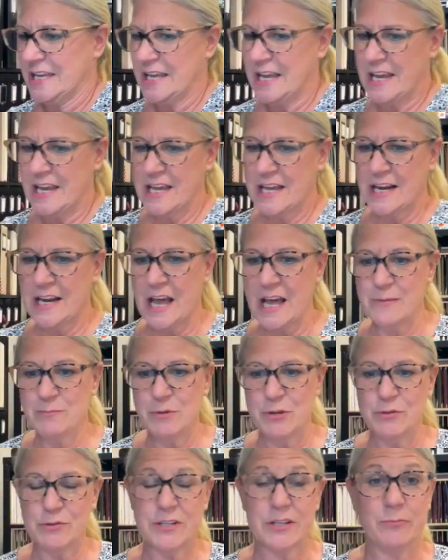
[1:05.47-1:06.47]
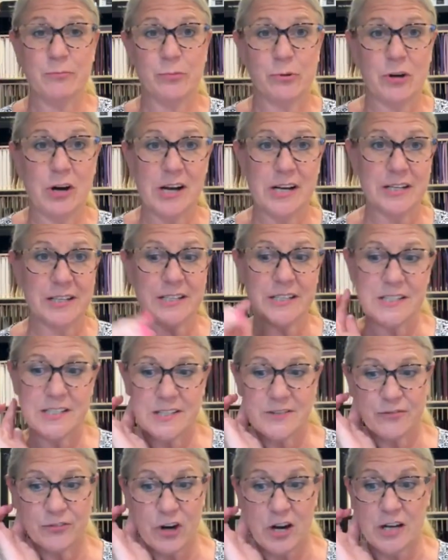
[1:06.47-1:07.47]
And I'm using
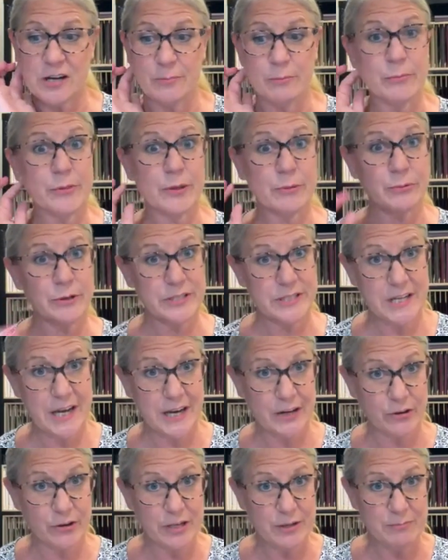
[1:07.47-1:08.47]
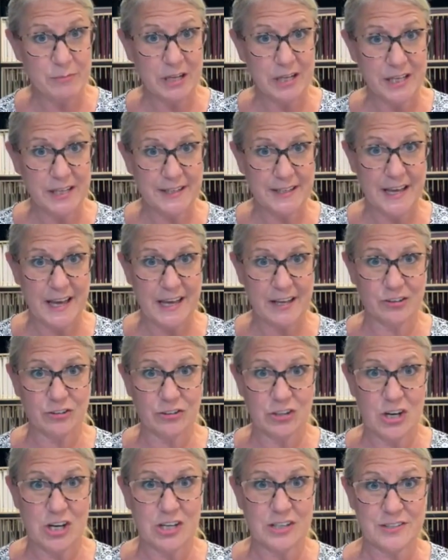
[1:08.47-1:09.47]
products from the Retiring Mini
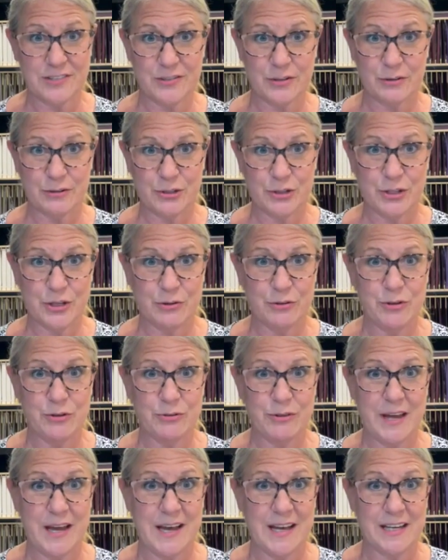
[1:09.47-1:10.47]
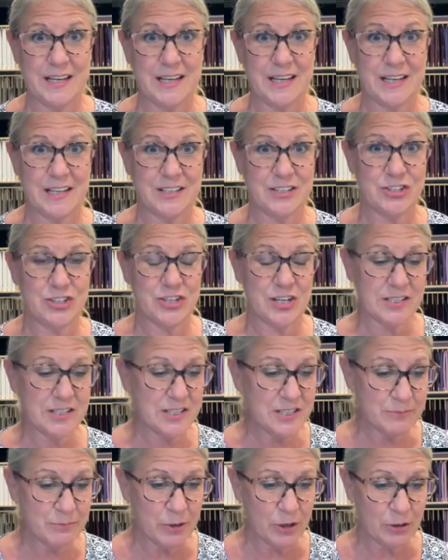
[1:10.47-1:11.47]
catalog, so I'll show you that in
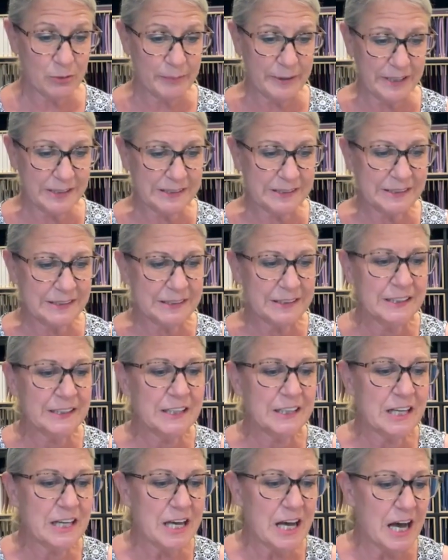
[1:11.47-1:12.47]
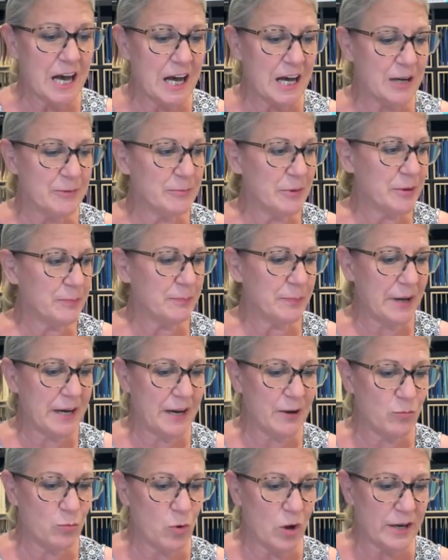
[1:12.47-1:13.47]
just a moment. But
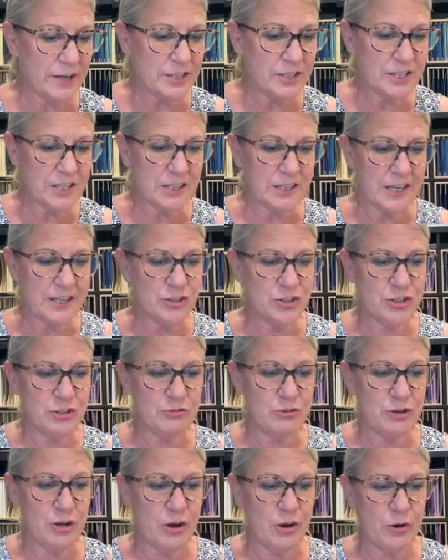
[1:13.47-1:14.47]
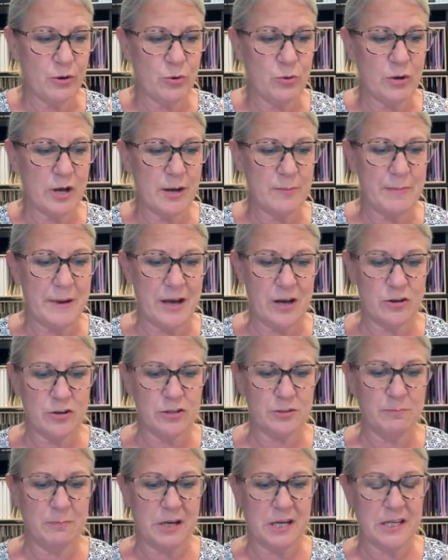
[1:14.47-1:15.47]
I wanted to let you know
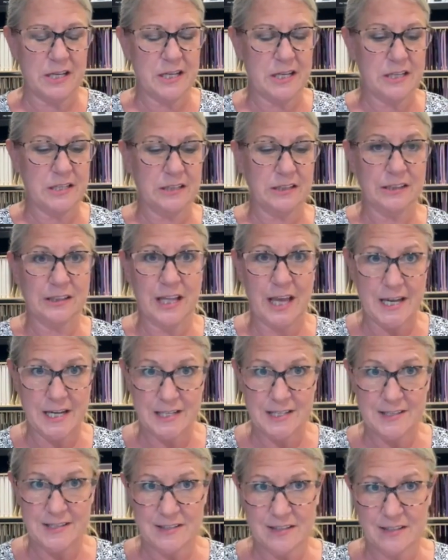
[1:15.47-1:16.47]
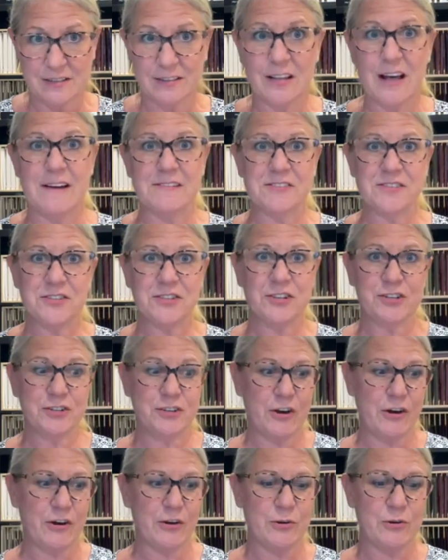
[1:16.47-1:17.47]
about my latest class to
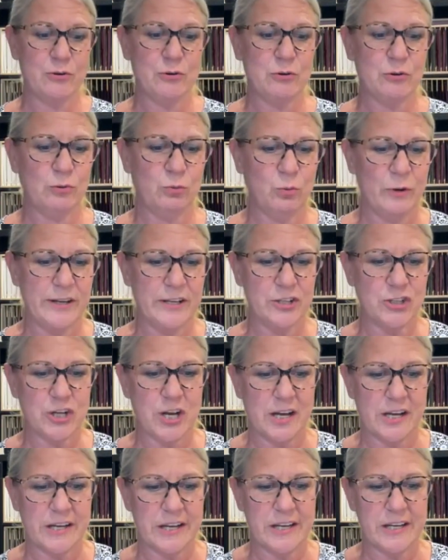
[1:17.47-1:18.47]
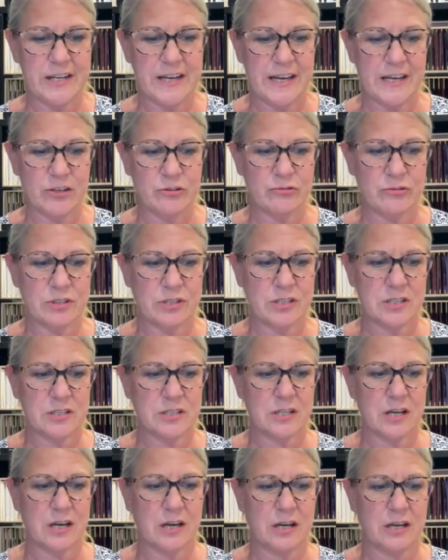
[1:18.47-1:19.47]
go, which I announced,